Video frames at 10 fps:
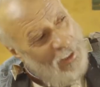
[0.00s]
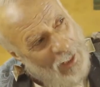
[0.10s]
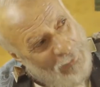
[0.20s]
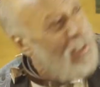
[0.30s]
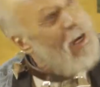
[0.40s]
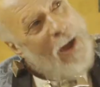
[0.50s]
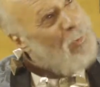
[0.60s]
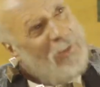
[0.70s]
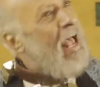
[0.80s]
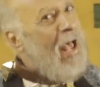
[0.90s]
And then I'm
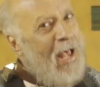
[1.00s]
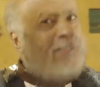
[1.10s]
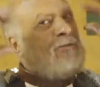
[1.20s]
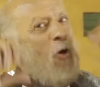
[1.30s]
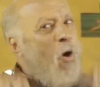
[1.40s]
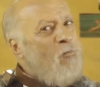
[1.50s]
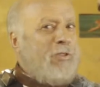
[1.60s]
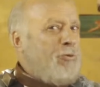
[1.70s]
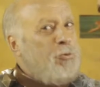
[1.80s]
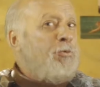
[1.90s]
gonna add
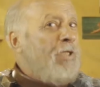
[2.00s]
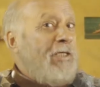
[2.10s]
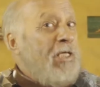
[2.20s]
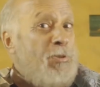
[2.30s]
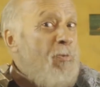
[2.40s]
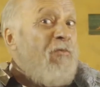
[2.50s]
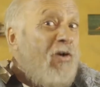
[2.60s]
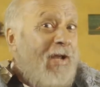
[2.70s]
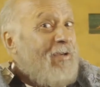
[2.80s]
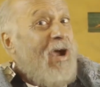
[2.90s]
over 2 decades
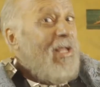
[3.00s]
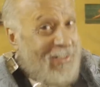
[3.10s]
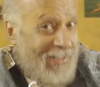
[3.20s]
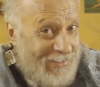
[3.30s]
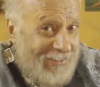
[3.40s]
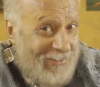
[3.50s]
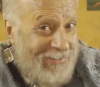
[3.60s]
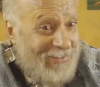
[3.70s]
before I got here.